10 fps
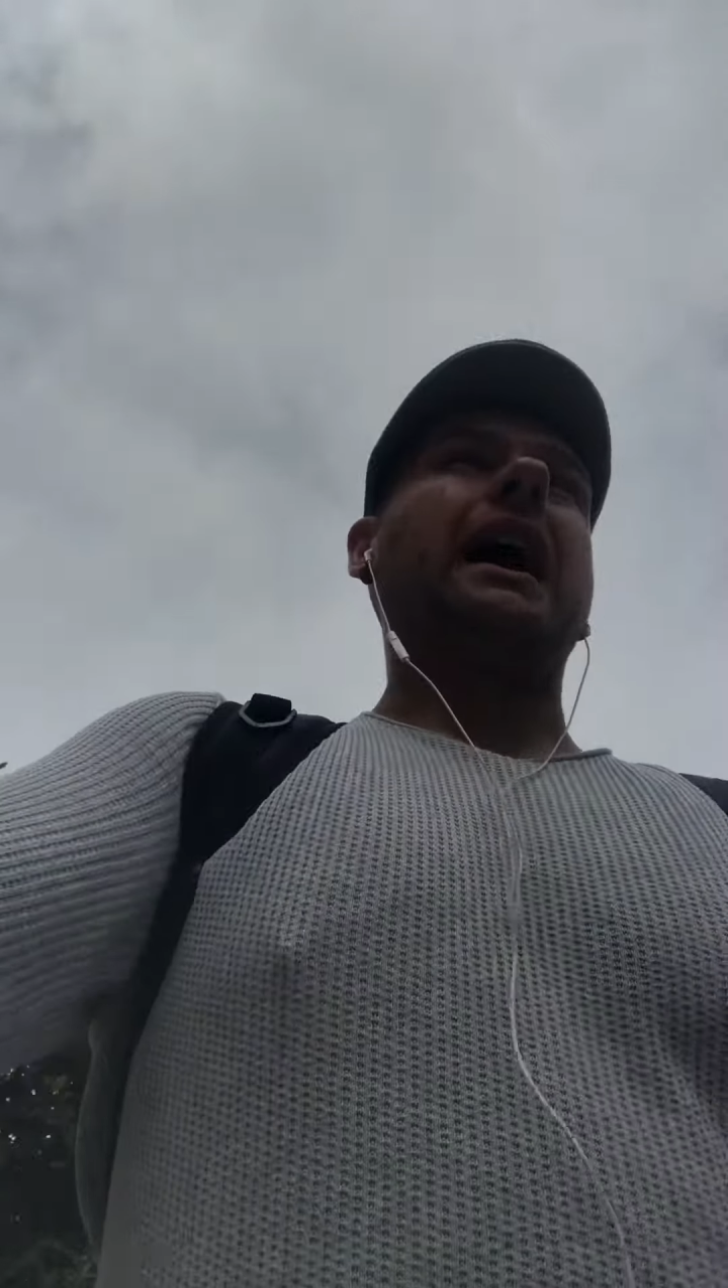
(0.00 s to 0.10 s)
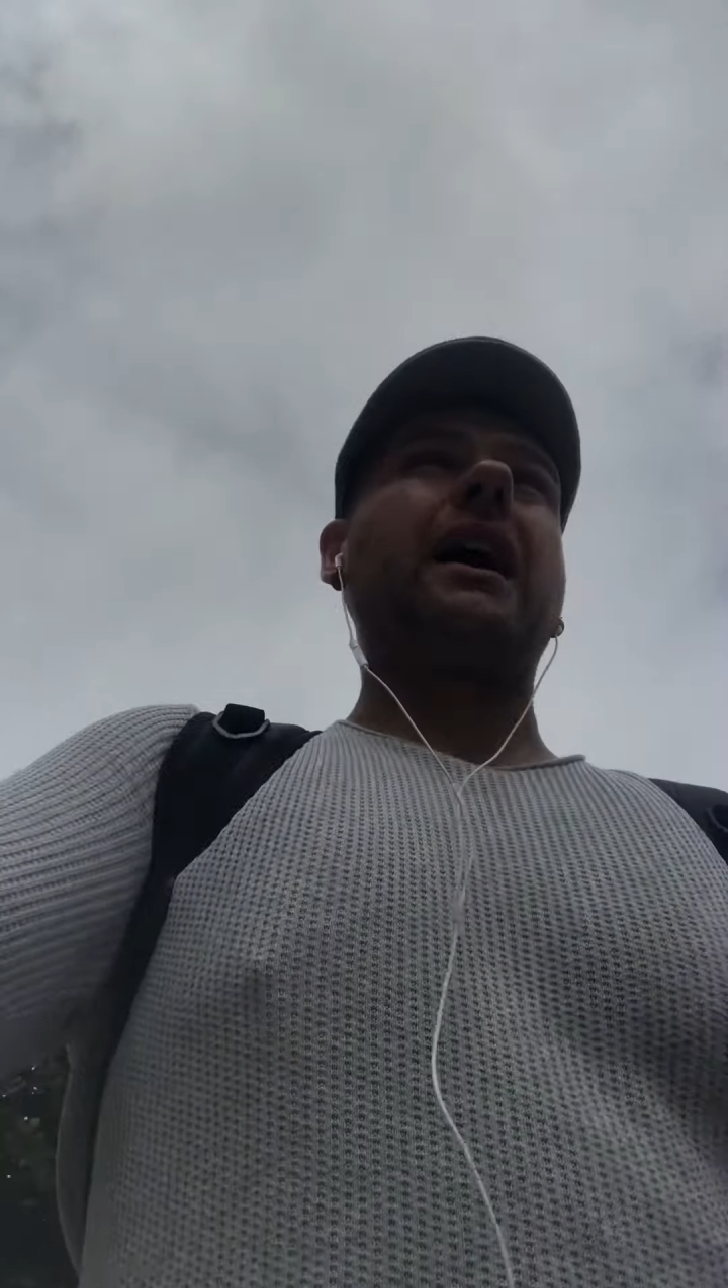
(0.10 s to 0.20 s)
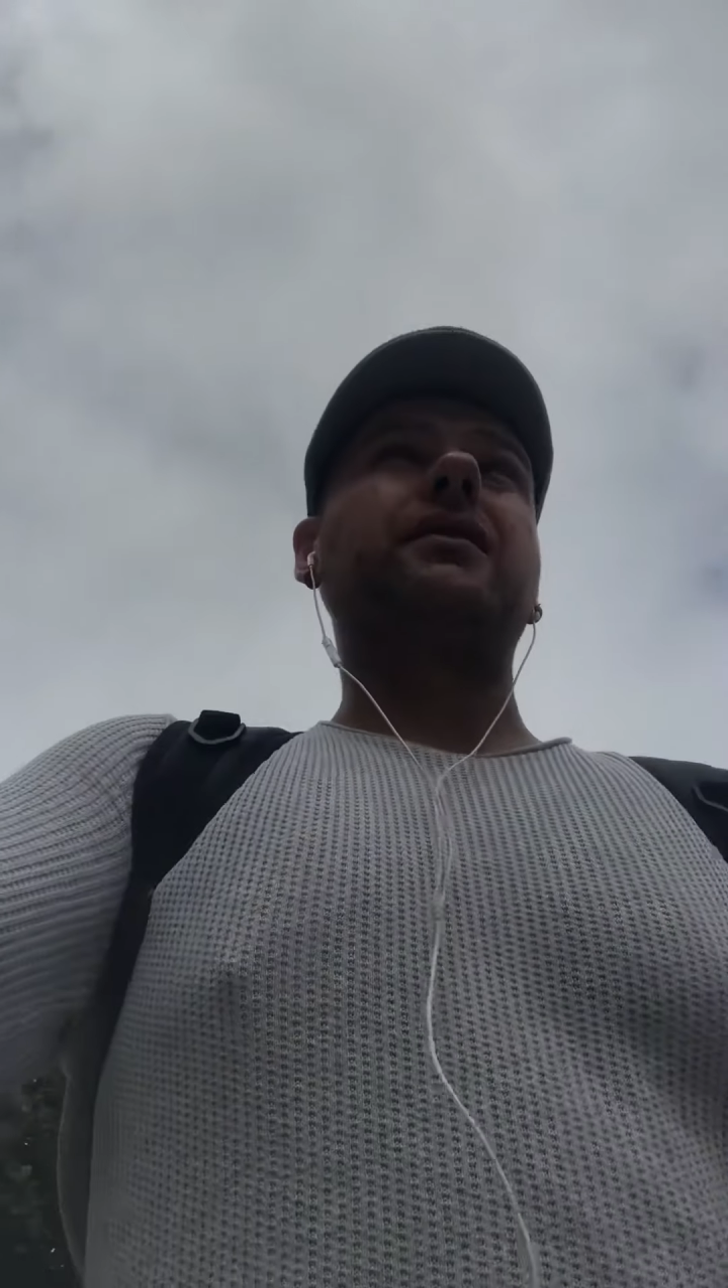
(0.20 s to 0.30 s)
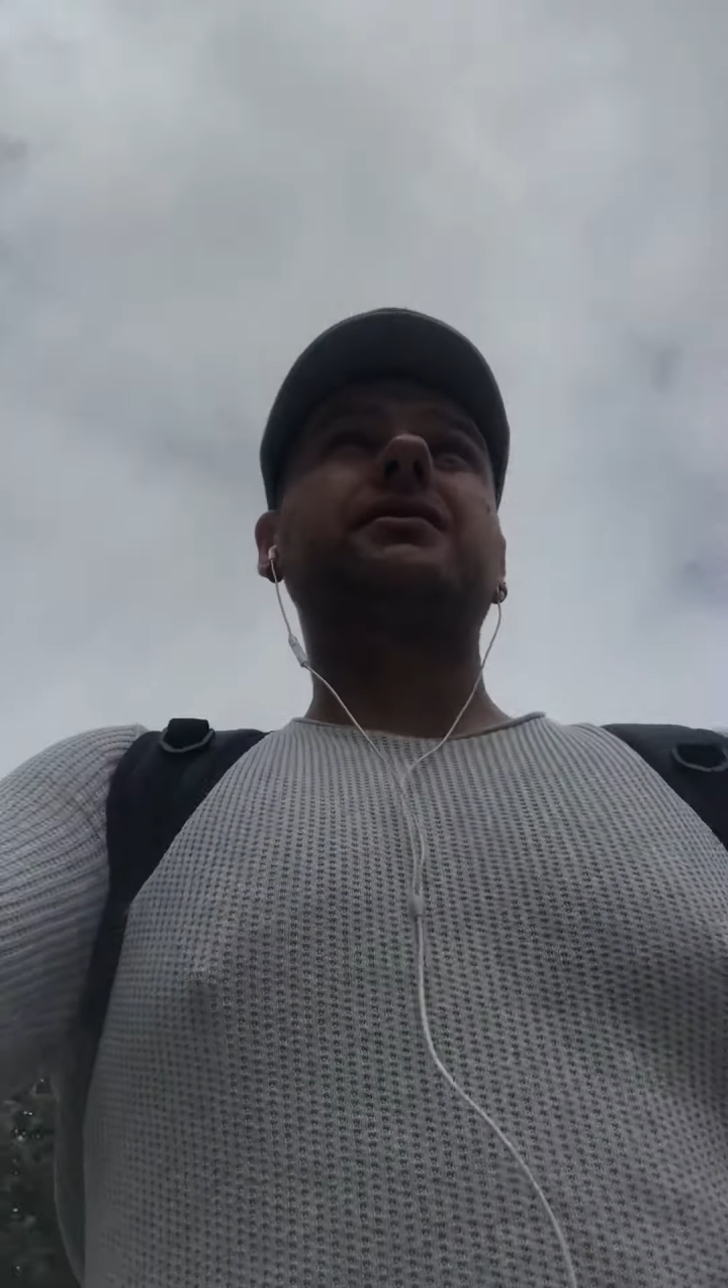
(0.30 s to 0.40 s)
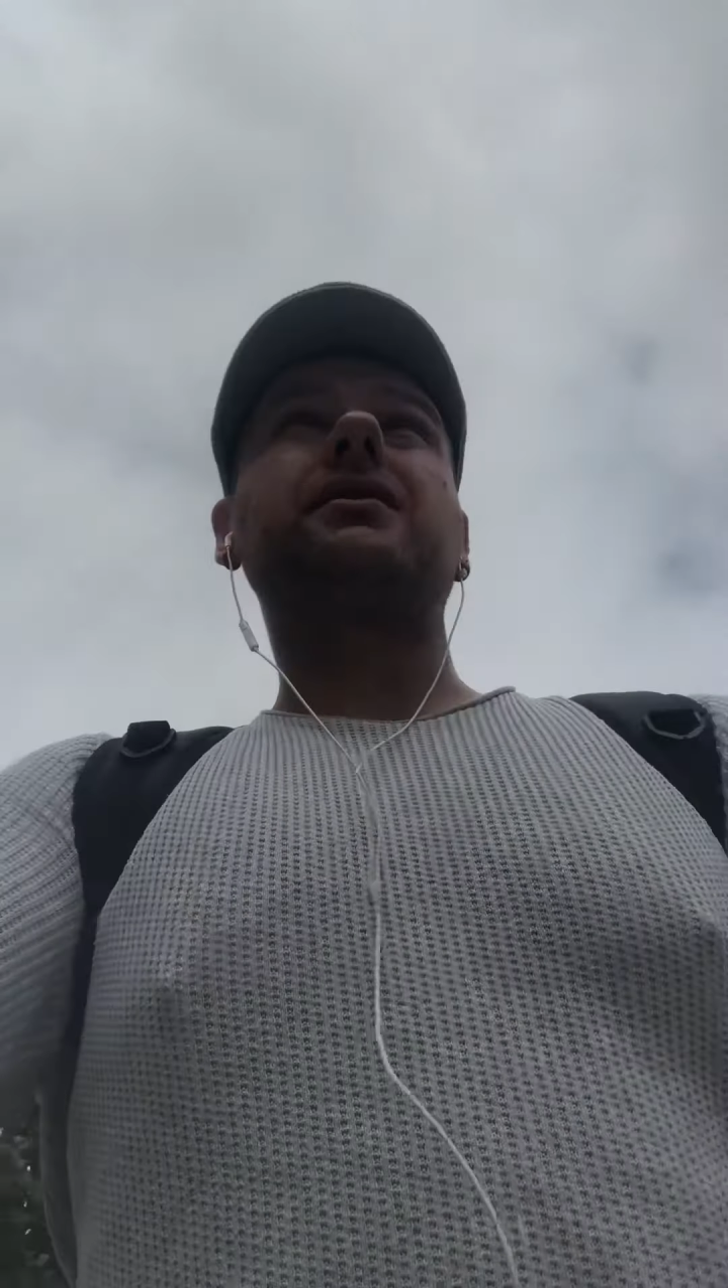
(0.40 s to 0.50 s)

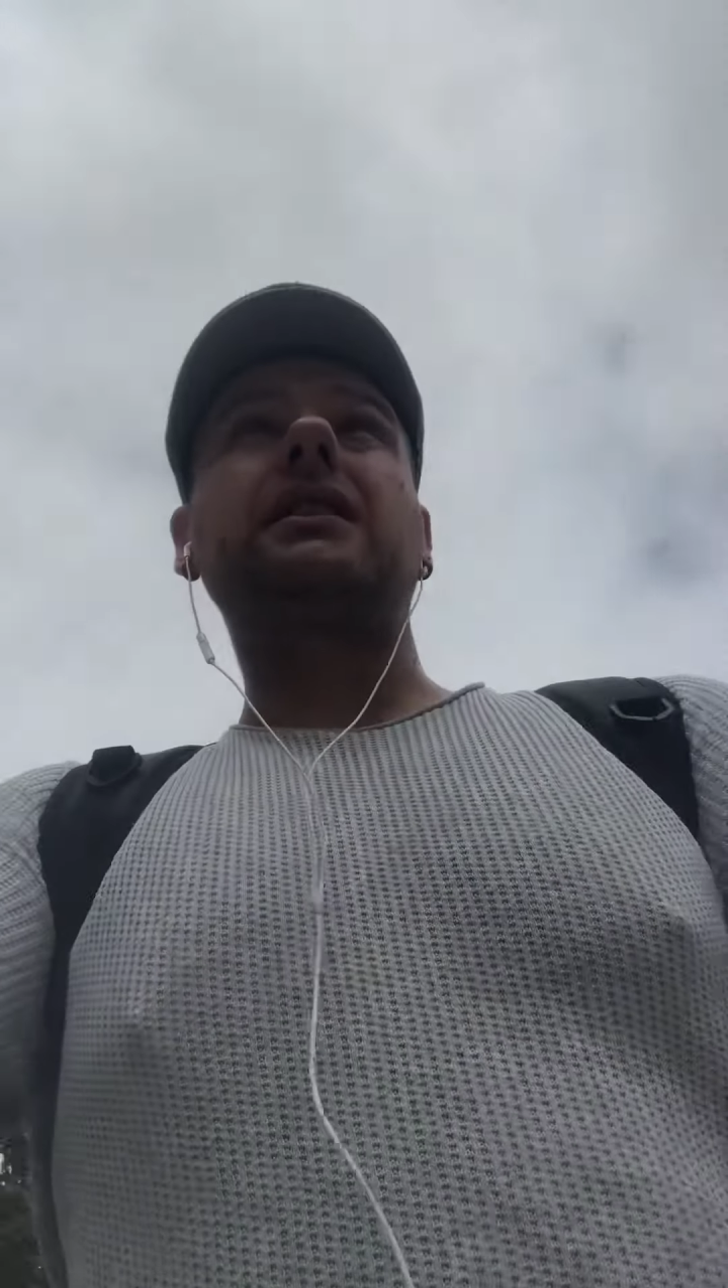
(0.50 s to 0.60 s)
I was